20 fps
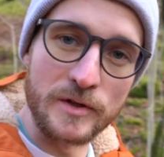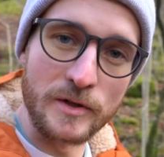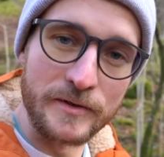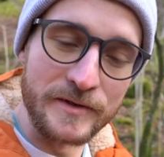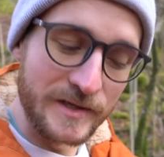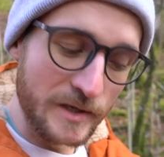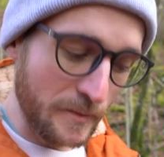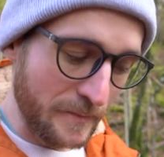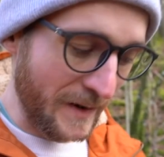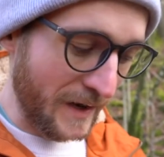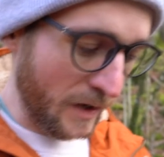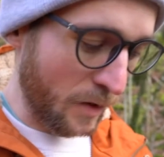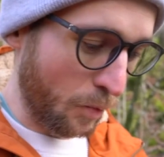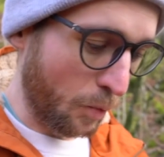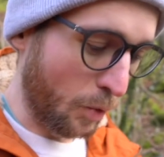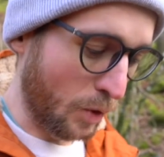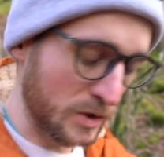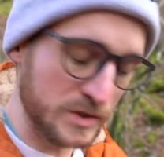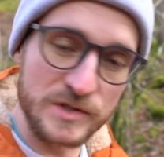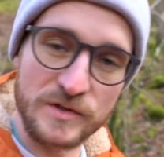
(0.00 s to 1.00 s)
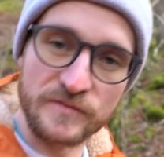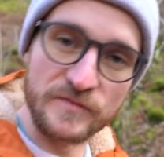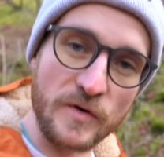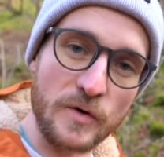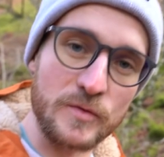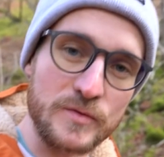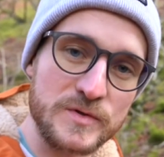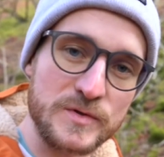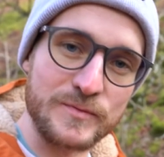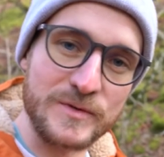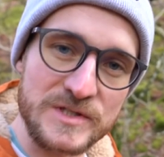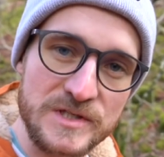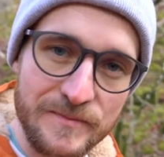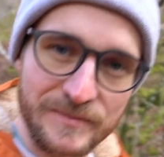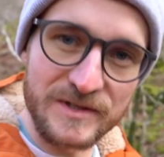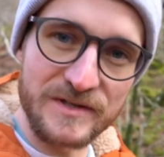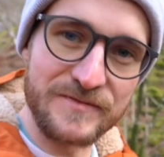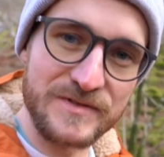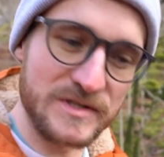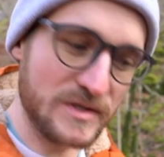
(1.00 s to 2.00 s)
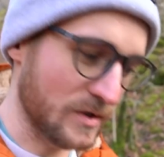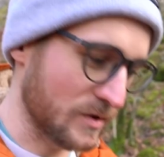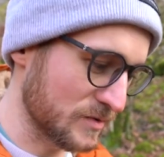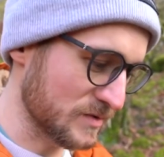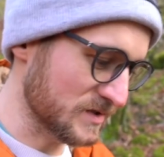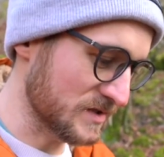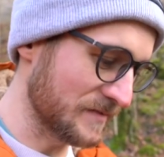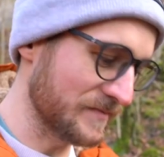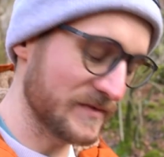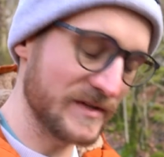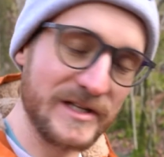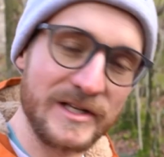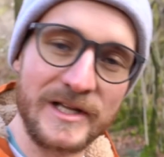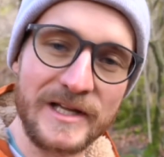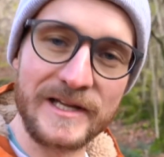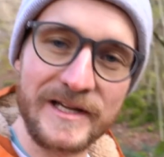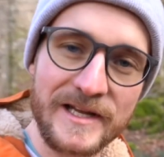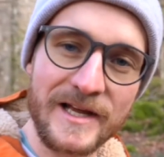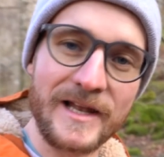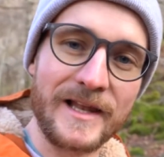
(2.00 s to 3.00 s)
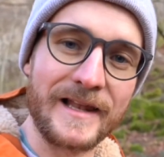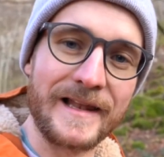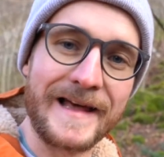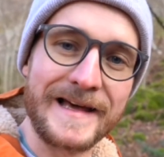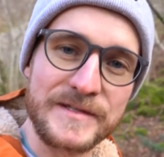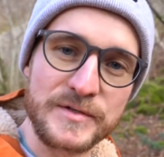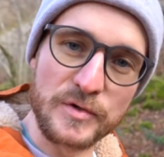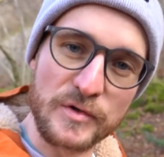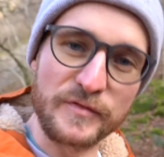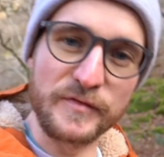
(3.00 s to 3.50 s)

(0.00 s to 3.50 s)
the nearby waterfalls, which I believe is called something like Lodore